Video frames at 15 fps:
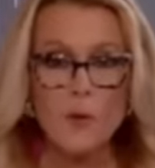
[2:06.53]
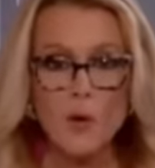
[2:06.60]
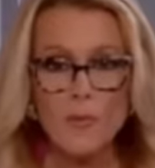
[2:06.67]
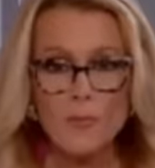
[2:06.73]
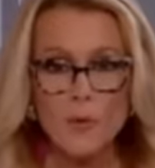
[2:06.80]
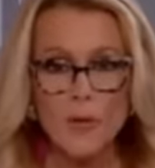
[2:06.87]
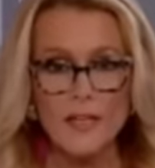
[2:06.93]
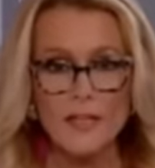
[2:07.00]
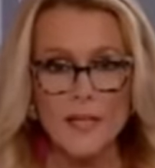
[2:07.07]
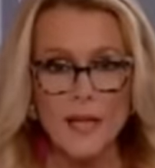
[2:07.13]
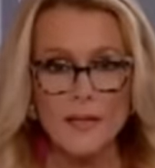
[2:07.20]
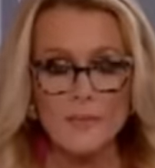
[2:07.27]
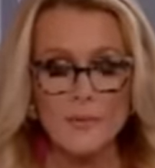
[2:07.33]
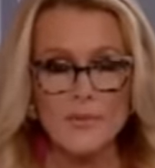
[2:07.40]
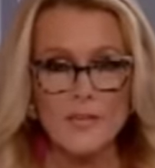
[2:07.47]
at
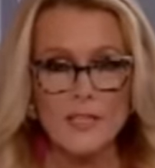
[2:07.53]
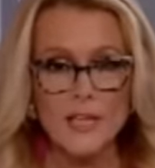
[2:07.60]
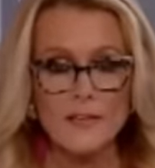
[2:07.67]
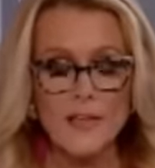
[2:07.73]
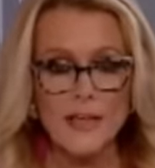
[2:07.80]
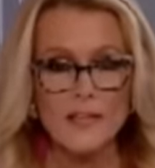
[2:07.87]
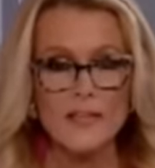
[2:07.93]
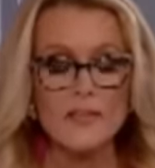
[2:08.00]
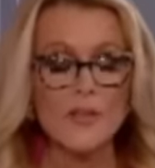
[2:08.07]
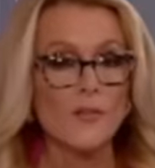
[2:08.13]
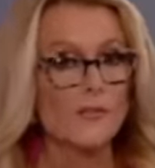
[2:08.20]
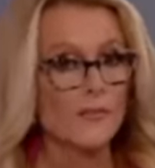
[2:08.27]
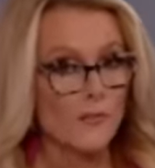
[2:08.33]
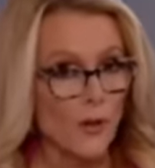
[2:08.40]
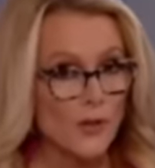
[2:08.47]
4.9%. That is
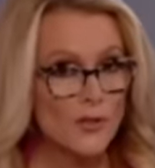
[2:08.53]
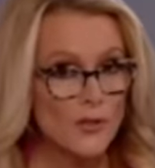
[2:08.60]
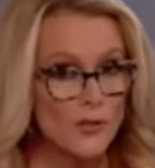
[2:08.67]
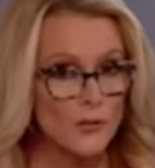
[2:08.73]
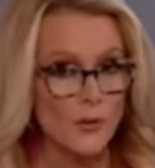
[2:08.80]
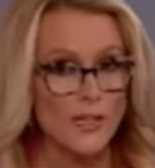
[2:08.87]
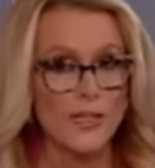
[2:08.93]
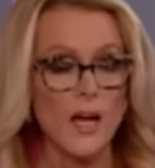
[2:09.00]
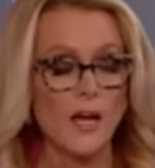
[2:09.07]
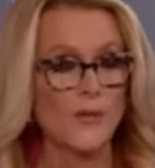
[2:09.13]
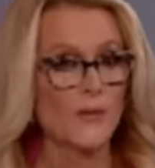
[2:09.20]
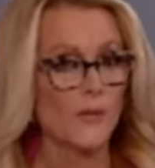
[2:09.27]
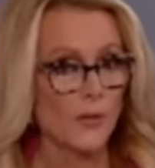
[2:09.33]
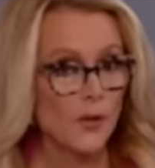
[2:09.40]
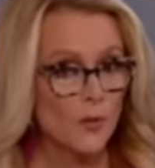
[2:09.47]
the first read
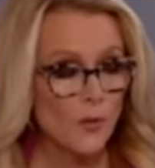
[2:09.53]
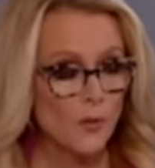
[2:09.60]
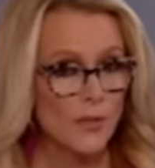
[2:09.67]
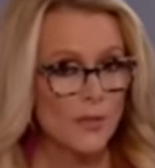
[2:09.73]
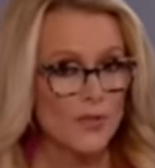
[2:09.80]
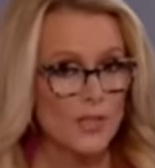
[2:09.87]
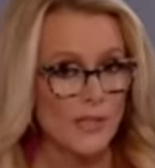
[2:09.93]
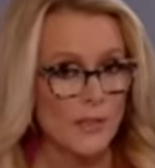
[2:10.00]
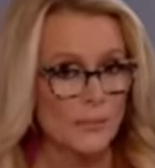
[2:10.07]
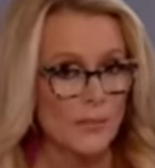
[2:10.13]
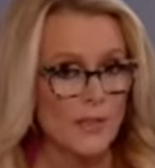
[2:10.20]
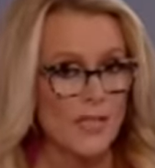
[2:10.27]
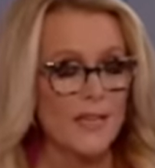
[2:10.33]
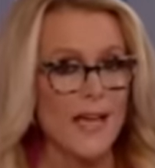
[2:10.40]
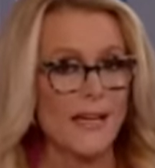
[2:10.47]
on third quarter
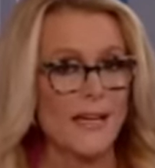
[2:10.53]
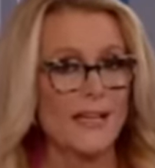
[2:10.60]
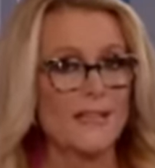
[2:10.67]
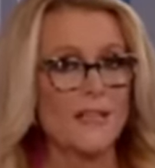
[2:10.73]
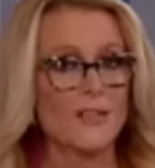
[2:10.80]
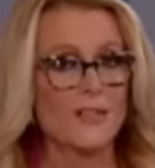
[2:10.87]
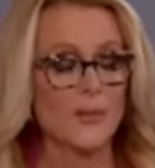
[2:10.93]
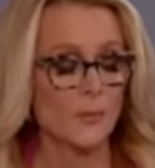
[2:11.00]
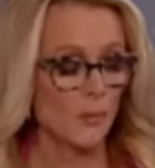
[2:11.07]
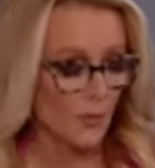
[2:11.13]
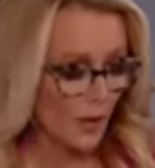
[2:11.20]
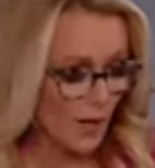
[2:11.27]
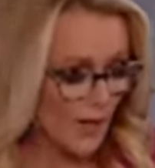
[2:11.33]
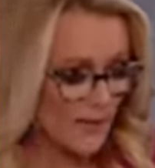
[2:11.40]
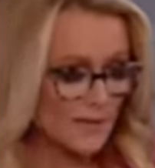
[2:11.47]
GDP. That is a Uh-oh.
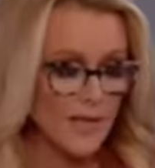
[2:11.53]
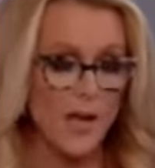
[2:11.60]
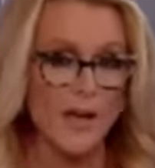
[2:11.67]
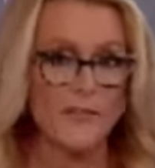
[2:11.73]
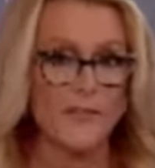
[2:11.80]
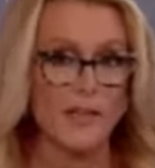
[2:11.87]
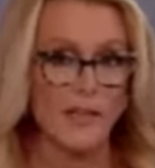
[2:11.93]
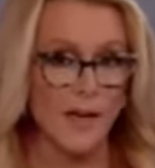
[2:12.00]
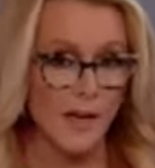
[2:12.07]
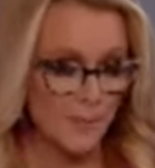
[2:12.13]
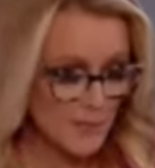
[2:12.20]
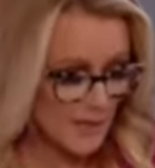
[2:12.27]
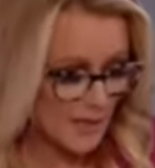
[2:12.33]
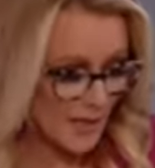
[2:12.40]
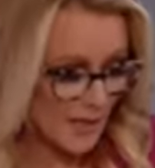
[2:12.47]
surprise on the
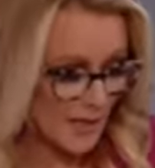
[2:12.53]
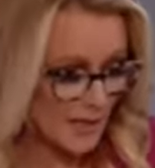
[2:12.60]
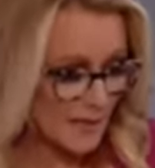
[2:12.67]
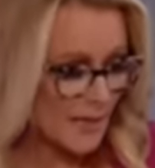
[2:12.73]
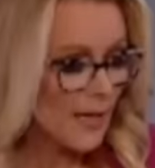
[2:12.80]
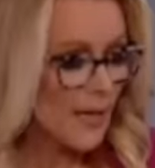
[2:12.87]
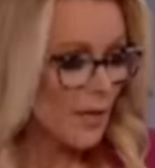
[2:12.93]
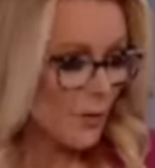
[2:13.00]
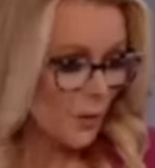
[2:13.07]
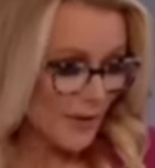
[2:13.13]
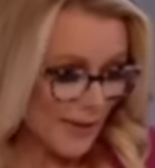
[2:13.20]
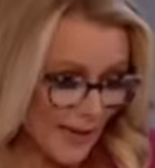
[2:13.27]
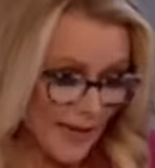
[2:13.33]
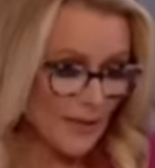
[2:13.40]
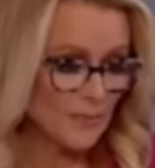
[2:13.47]
upside.
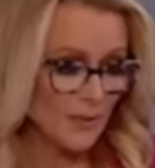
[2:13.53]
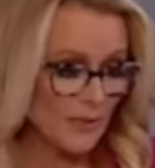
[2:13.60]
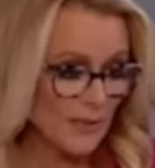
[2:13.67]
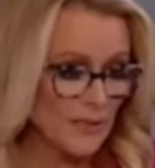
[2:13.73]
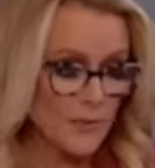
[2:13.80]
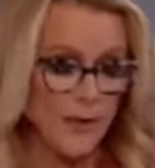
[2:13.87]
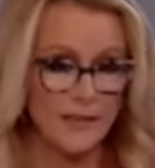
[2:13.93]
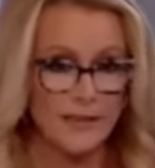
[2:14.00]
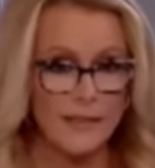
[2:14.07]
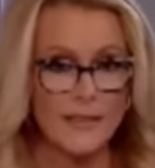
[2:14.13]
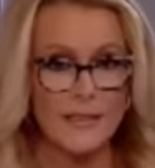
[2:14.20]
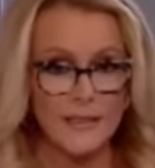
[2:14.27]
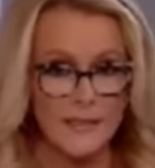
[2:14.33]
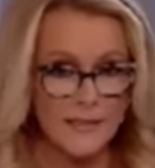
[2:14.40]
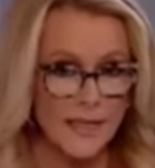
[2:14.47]
We had been
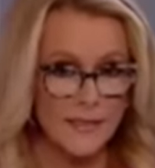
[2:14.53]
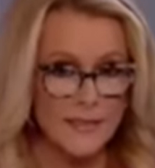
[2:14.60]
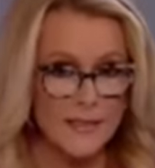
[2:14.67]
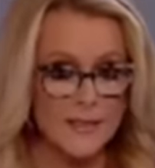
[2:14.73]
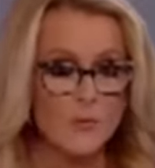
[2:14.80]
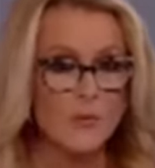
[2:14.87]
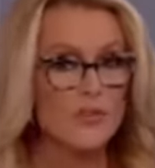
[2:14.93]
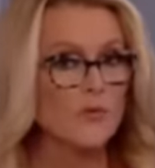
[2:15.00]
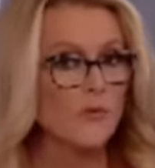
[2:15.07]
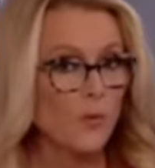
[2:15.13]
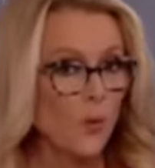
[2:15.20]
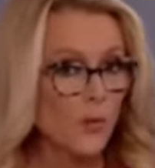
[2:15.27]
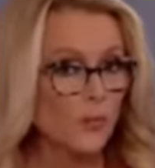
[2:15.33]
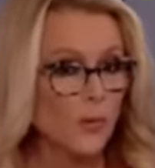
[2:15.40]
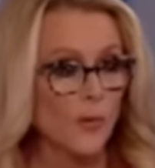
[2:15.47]
expecting consensus was
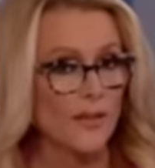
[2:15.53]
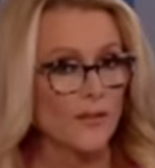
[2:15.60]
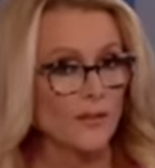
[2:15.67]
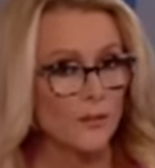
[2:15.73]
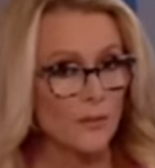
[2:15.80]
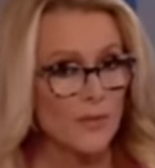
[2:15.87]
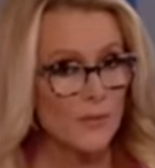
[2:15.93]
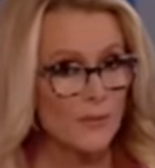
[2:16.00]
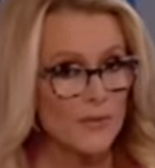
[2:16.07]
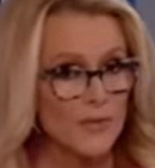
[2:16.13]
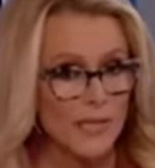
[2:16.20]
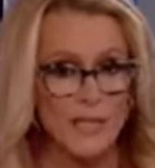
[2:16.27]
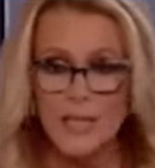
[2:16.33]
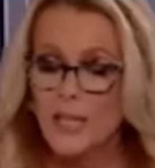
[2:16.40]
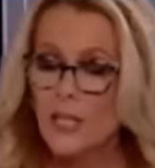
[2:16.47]

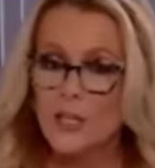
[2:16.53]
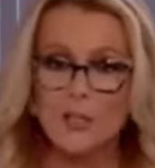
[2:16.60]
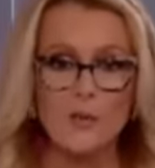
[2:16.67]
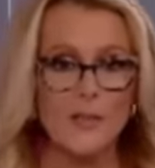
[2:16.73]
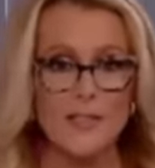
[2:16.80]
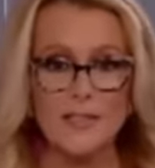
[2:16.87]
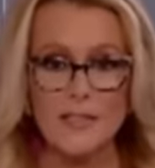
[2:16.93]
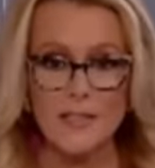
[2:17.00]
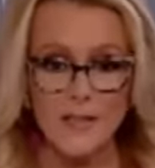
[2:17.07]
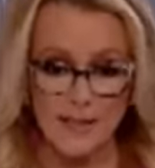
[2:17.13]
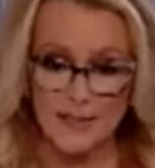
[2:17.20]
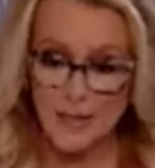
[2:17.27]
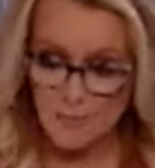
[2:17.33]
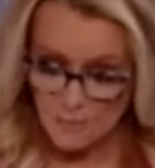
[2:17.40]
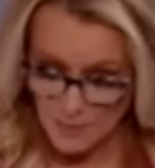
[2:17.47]
4.3%. You can see
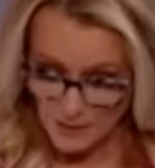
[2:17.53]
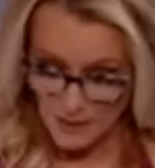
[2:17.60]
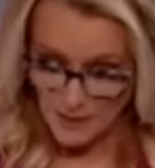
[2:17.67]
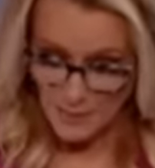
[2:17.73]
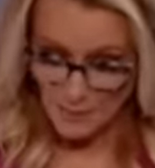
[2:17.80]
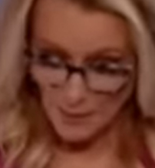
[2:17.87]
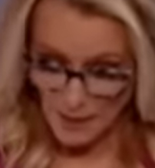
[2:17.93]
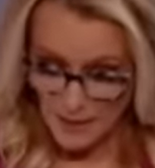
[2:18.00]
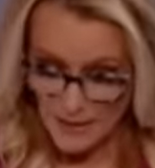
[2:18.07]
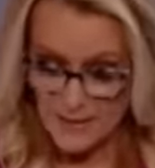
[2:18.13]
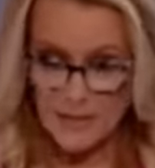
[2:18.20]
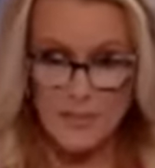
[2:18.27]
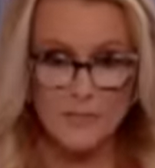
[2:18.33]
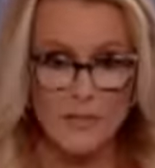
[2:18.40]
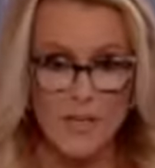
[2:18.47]
that's a big
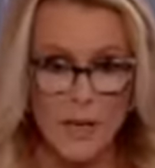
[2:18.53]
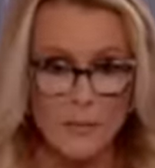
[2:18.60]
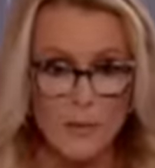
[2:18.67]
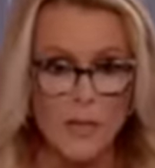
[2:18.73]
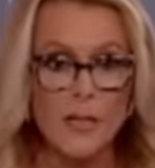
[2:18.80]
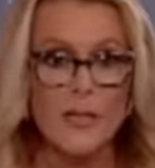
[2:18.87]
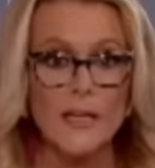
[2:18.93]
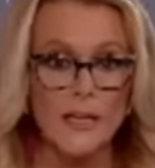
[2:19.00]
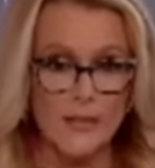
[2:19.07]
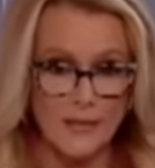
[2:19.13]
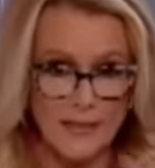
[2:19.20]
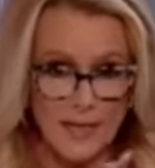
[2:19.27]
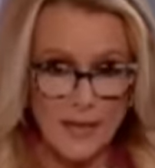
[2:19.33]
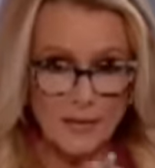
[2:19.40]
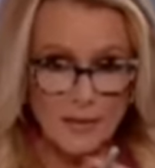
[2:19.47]
positive number.
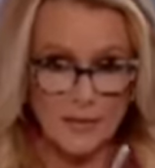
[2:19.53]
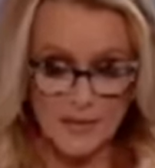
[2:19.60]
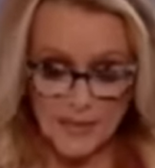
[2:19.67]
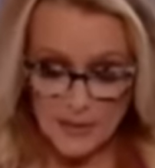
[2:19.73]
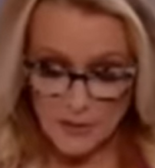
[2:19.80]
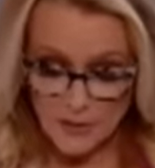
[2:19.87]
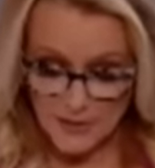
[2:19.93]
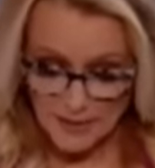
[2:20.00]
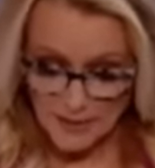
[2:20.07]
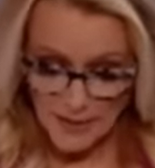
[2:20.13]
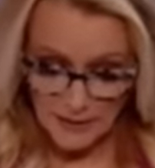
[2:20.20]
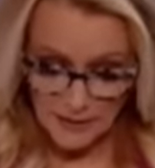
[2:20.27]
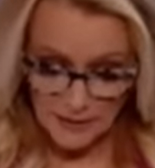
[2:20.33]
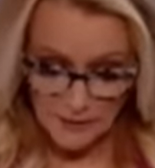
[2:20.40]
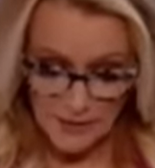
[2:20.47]
The Dow continues
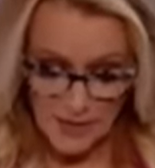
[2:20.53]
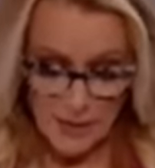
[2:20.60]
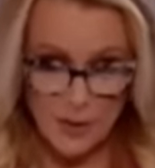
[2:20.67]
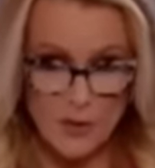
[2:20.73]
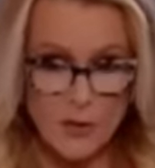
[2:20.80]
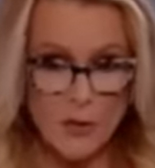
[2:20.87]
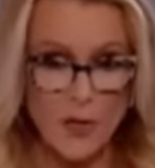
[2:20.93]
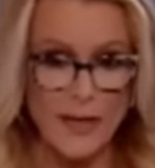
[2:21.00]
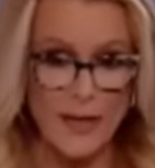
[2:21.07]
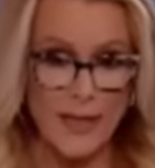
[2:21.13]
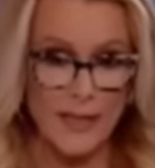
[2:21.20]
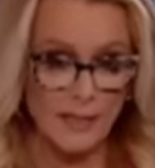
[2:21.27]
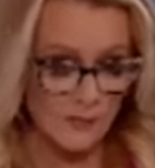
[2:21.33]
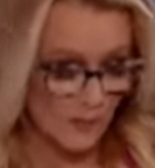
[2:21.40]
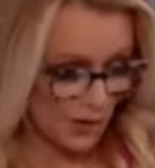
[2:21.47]
in negative territory
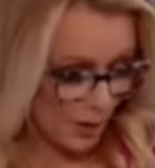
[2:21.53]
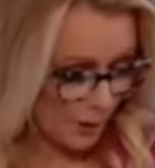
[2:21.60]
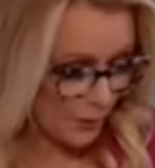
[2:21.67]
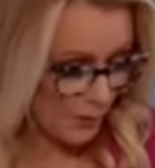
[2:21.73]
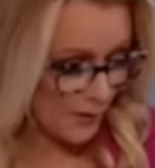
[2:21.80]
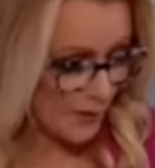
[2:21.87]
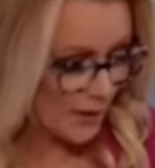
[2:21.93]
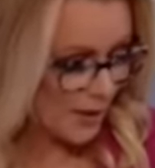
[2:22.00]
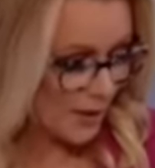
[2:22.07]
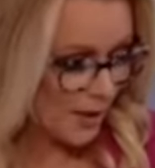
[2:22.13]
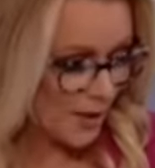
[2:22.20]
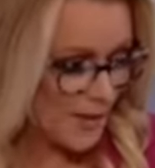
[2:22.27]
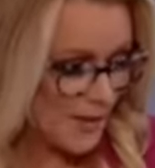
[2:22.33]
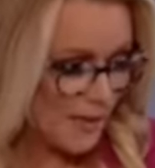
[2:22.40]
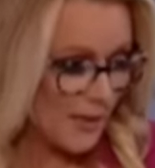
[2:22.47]
ahead of the open
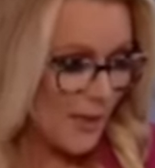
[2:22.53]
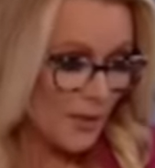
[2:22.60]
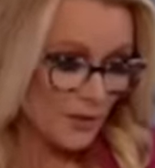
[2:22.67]
here.